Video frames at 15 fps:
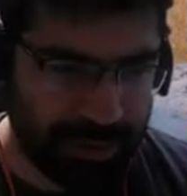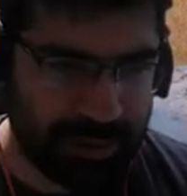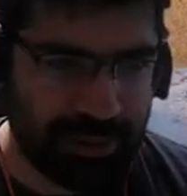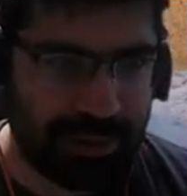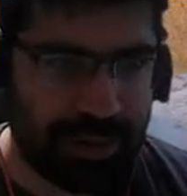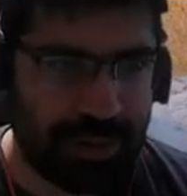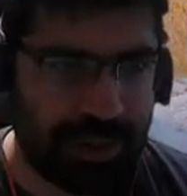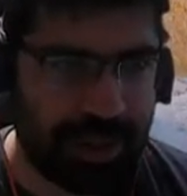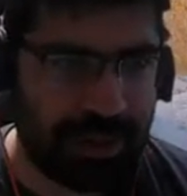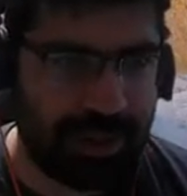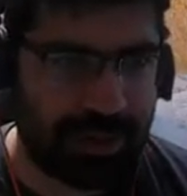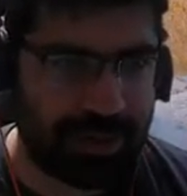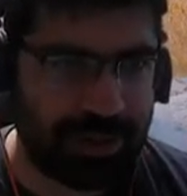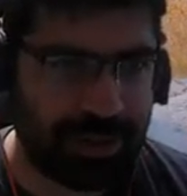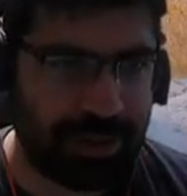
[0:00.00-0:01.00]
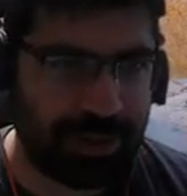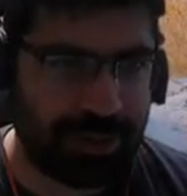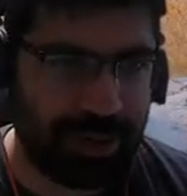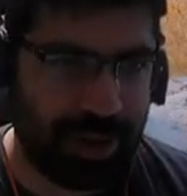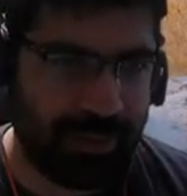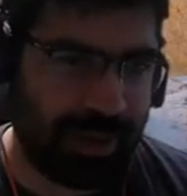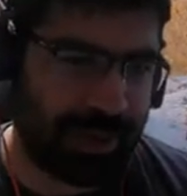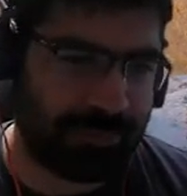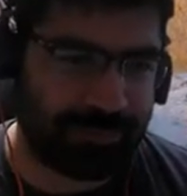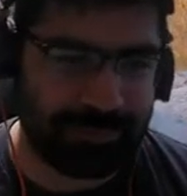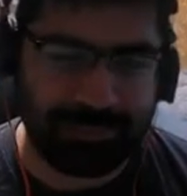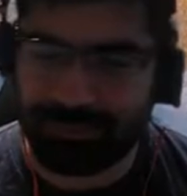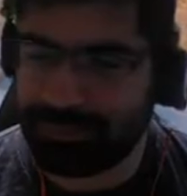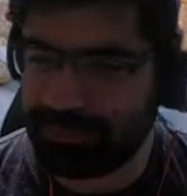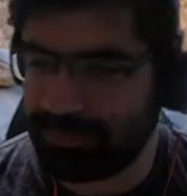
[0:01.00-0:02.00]
or not usual, but
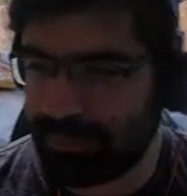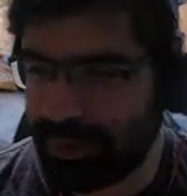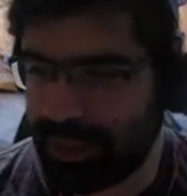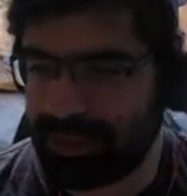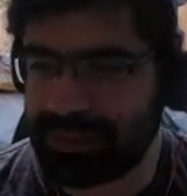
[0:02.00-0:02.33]
this